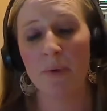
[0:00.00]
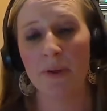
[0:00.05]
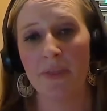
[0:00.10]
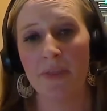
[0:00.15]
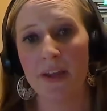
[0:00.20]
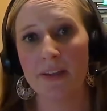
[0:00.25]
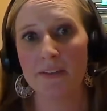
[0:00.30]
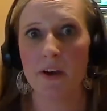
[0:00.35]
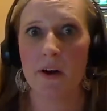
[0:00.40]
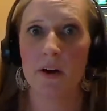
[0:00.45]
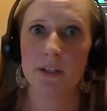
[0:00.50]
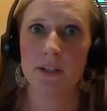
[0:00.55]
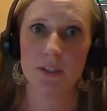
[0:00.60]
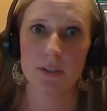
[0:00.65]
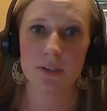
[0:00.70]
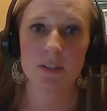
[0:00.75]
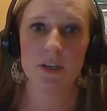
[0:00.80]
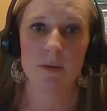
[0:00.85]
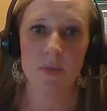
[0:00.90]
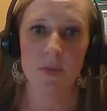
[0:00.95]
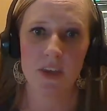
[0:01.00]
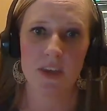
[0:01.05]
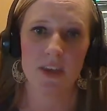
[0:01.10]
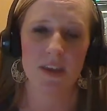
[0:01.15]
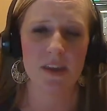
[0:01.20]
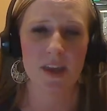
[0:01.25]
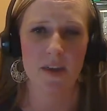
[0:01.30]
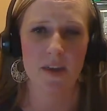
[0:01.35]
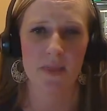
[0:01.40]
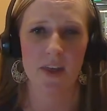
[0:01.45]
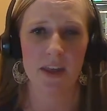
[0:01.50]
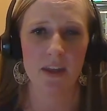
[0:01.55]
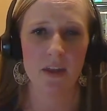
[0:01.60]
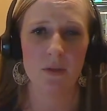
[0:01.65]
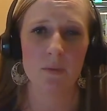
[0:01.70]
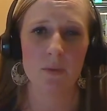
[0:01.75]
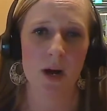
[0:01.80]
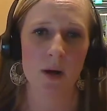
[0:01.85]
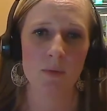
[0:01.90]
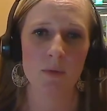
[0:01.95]
but that's also something again that
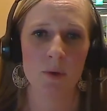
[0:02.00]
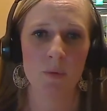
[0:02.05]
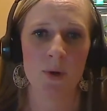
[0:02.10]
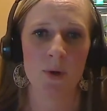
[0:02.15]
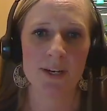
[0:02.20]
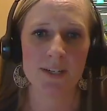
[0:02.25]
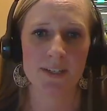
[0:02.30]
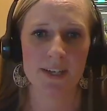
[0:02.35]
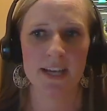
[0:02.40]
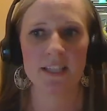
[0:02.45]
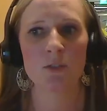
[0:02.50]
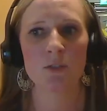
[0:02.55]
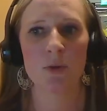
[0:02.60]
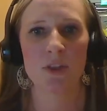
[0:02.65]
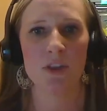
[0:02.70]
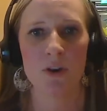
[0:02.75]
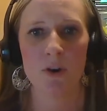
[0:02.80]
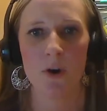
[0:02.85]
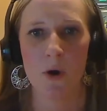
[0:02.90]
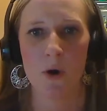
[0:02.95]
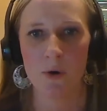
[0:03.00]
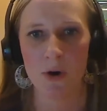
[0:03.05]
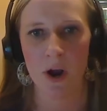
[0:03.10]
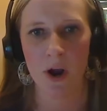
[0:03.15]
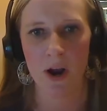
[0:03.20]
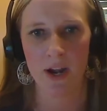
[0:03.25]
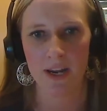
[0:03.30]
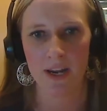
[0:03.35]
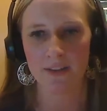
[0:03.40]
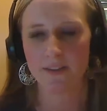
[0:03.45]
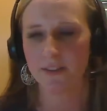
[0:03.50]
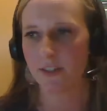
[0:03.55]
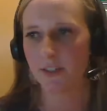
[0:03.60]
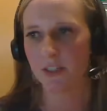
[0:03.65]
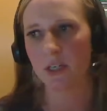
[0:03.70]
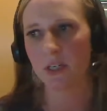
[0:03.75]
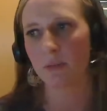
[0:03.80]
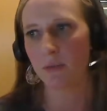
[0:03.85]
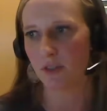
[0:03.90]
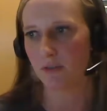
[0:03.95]
you'd probably want to test with your own audience in
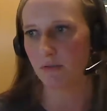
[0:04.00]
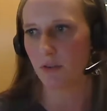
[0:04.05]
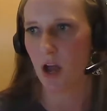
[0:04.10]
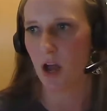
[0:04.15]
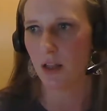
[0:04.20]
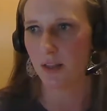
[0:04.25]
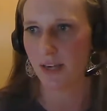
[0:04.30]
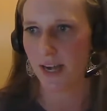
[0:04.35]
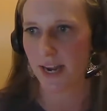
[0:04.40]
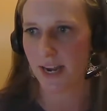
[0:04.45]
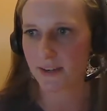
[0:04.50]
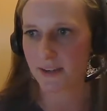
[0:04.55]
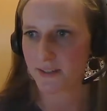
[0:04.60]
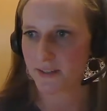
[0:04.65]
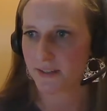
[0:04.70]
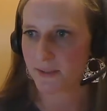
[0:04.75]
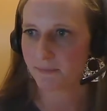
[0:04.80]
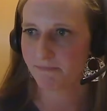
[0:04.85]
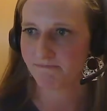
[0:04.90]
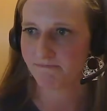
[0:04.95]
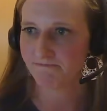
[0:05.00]
terms of holidays.